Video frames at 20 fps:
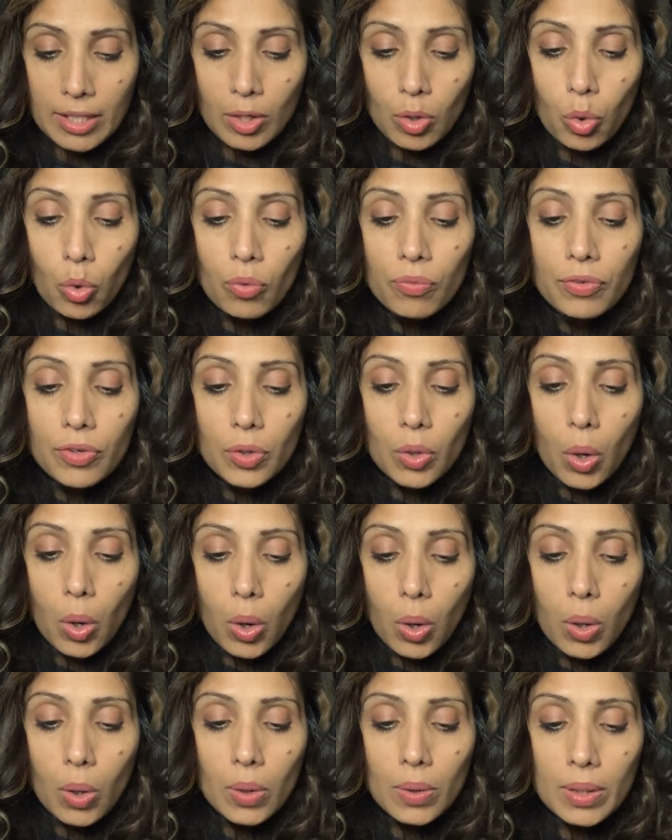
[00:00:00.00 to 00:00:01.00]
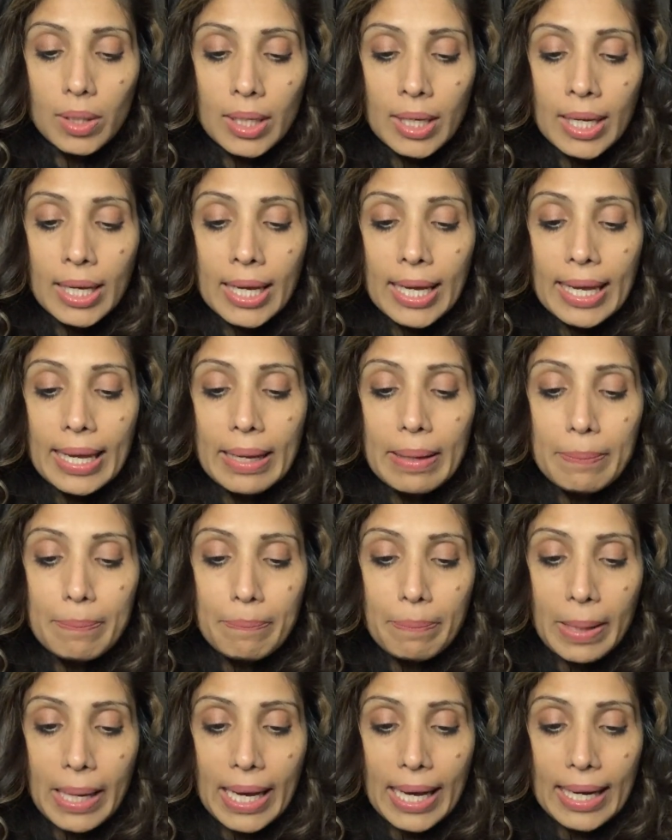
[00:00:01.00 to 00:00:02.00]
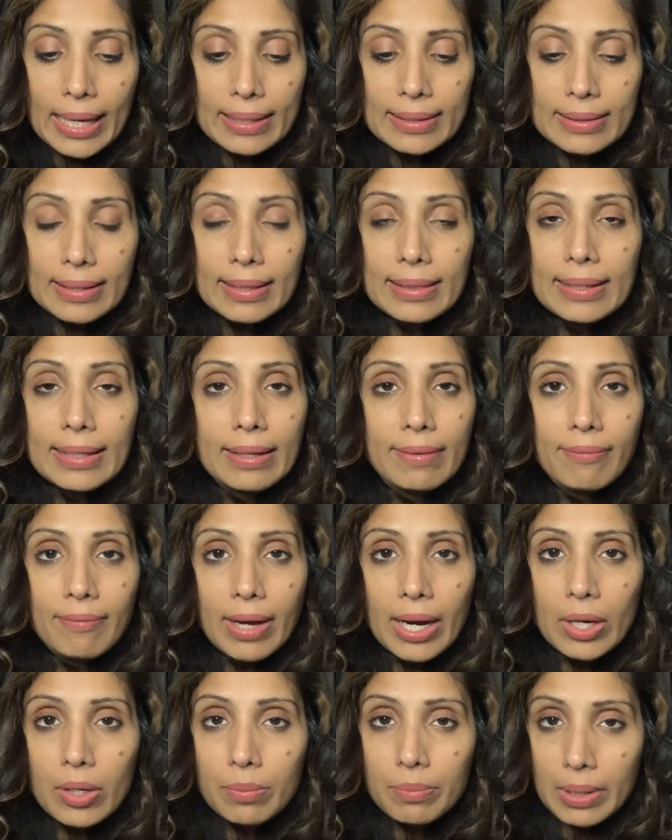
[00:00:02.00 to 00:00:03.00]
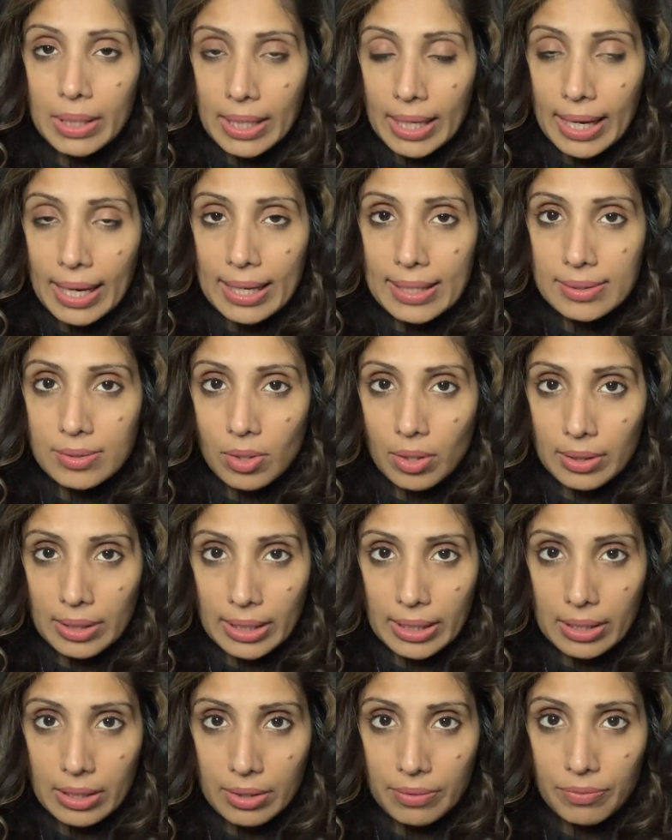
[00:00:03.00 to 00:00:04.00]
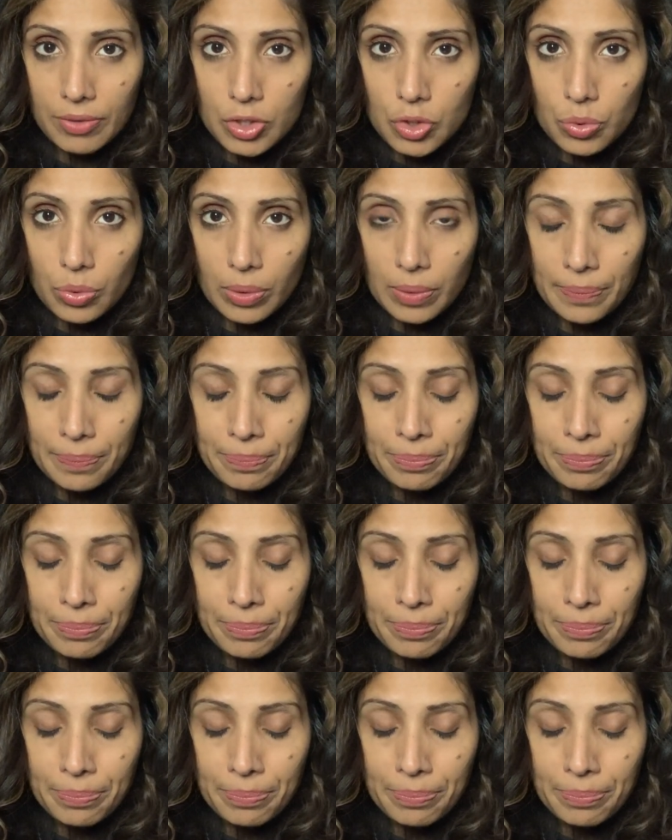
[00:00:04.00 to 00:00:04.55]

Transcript: overall impact that the environment has on the individual.